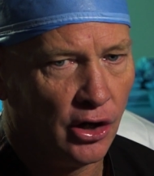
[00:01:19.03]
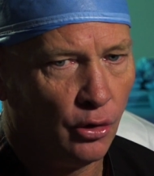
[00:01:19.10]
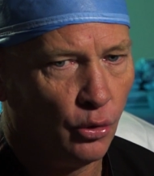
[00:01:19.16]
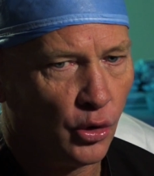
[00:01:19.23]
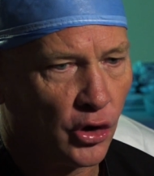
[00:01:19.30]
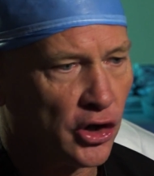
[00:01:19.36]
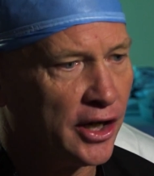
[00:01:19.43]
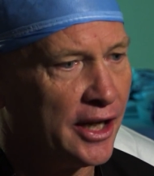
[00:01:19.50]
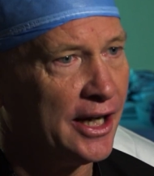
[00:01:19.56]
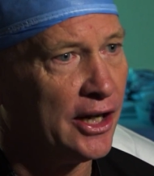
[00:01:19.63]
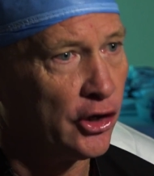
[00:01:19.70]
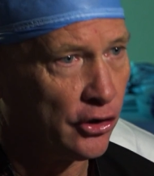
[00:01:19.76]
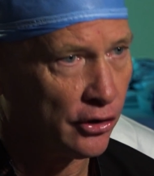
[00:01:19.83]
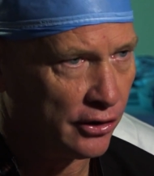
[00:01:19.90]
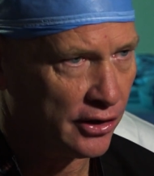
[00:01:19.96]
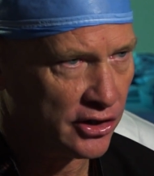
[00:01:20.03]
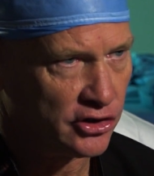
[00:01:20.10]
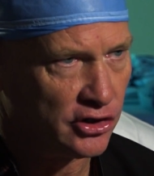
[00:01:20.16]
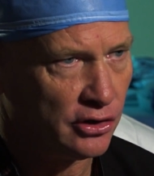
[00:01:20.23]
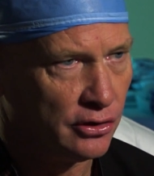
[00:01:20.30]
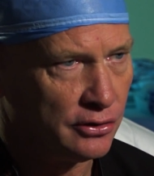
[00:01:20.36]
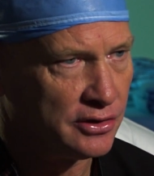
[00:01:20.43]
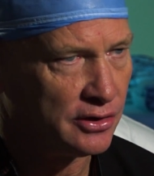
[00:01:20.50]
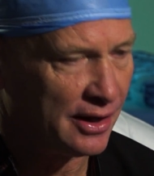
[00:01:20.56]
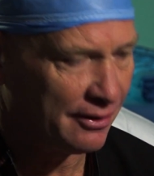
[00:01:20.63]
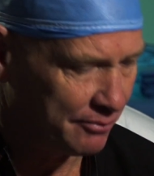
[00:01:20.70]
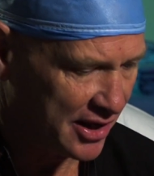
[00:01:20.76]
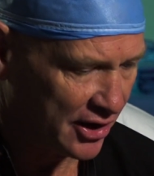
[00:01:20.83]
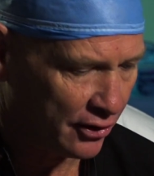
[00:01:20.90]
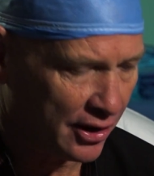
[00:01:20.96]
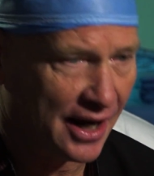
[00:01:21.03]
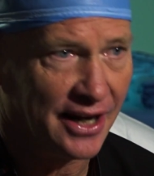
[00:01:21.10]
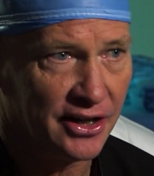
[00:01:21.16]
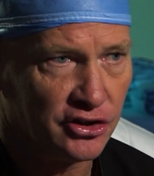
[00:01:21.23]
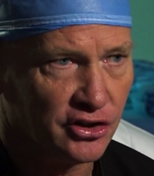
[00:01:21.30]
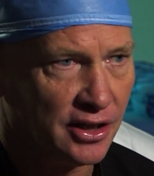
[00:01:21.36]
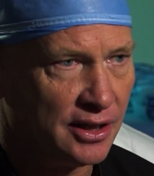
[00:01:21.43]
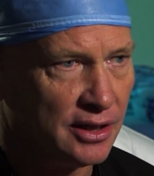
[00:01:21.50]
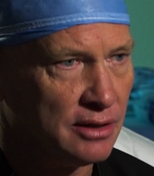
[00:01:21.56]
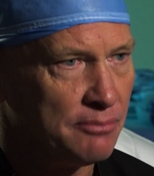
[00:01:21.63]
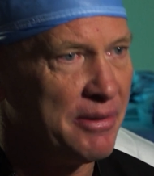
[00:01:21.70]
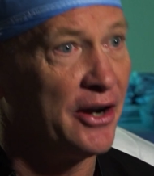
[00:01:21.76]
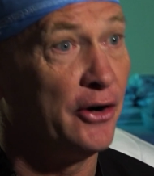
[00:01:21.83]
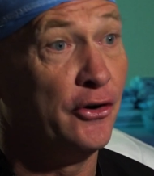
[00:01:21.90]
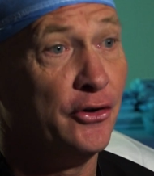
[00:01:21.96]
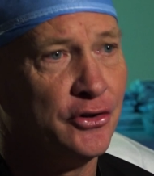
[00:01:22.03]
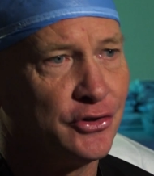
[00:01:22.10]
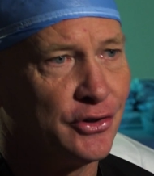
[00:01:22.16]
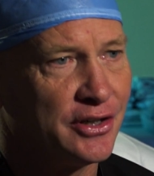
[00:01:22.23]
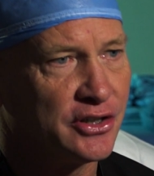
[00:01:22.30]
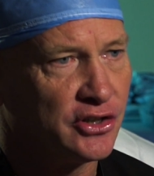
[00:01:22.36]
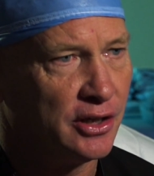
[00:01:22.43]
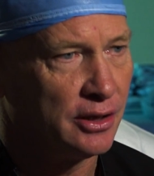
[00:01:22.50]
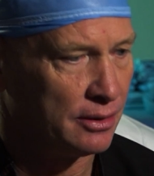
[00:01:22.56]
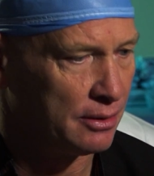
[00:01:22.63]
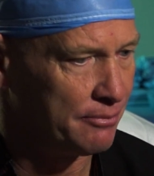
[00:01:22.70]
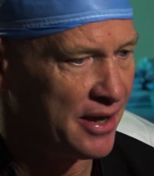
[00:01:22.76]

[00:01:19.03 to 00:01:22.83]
we're going to encourage you to have better hygiene, better nutrition,